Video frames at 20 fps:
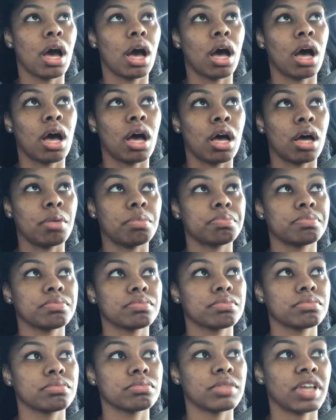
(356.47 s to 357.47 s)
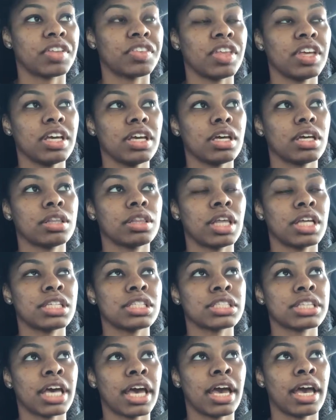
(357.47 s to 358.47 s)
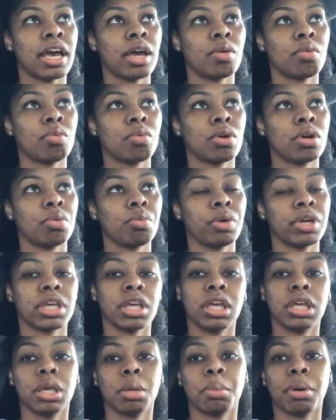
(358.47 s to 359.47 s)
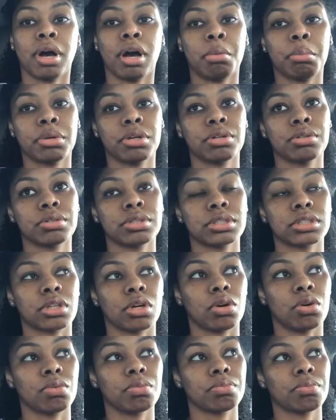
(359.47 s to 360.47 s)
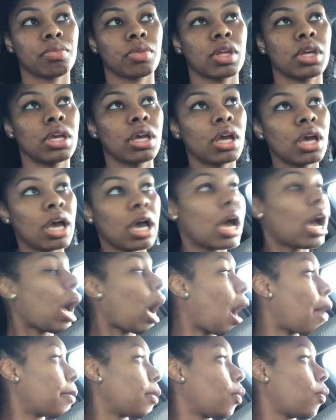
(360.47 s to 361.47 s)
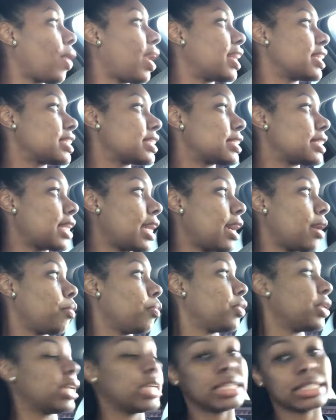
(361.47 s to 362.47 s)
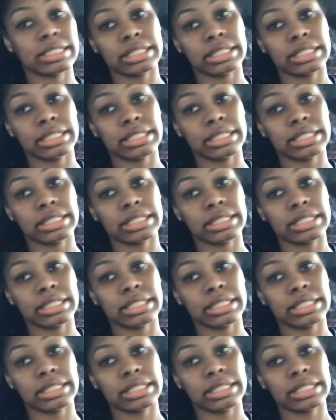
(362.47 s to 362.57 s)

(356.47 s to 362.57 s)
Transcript: Um, I think they just had one with Keke Palmer, so I'ma watch that when they